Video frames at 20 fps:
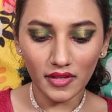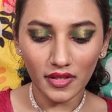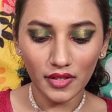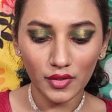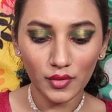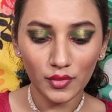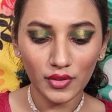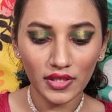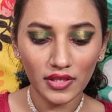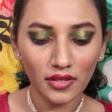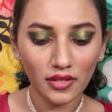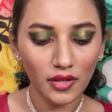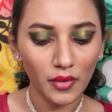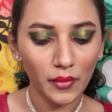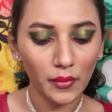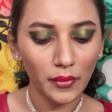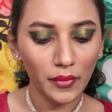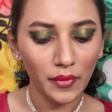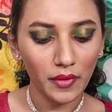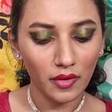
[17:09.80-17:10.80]
You can
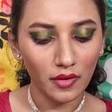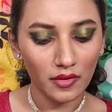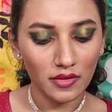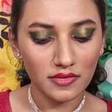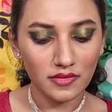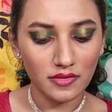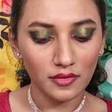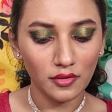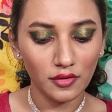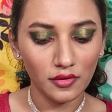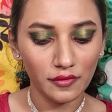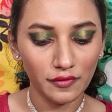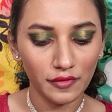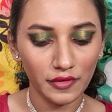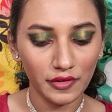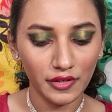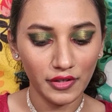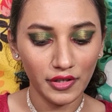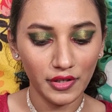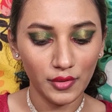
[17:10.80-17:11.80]
also go for
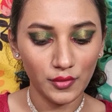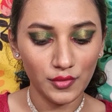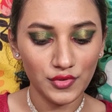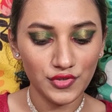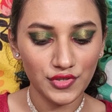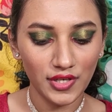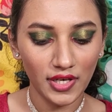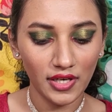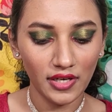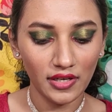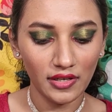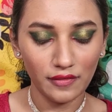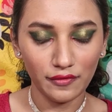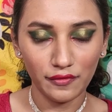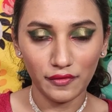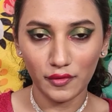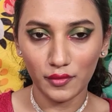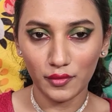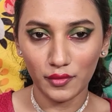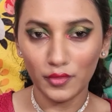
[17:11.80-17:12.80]
a nude shade
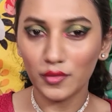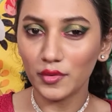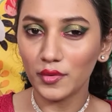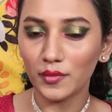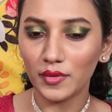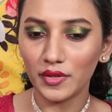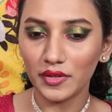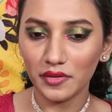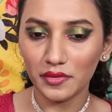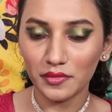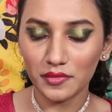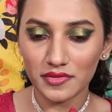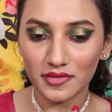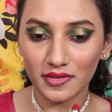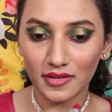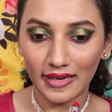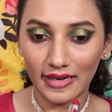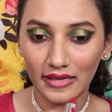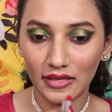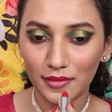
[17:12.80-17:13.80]
if you don't want to use a
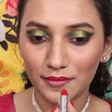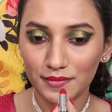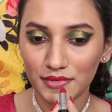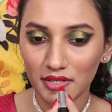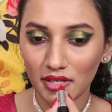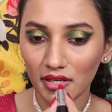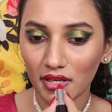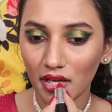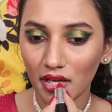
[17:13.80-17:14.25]
red lipstick.